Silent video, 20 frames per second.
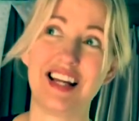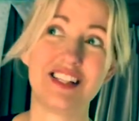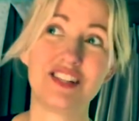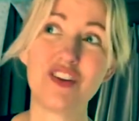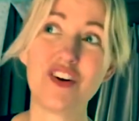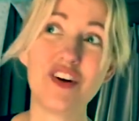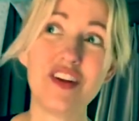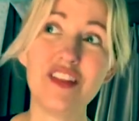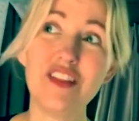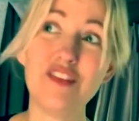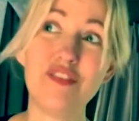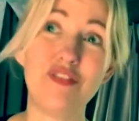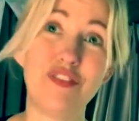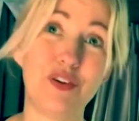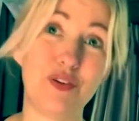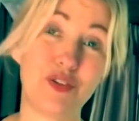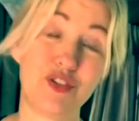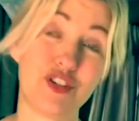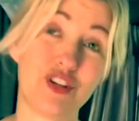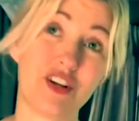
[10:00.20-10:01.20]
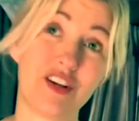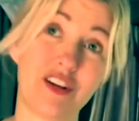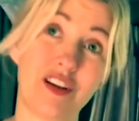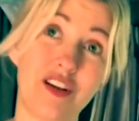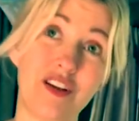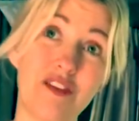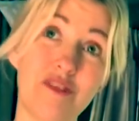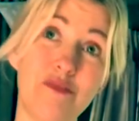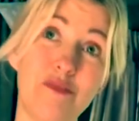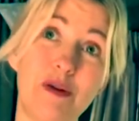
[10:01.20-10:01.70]
It's not in the future, and a
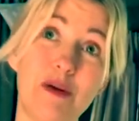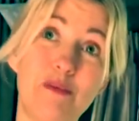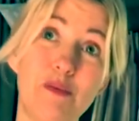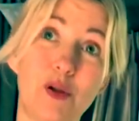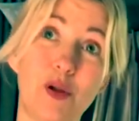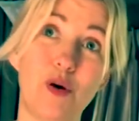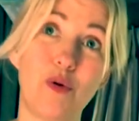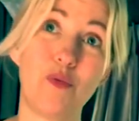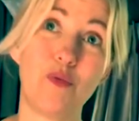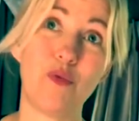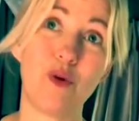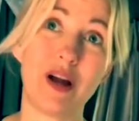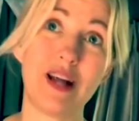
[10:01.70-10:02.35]
lot of people have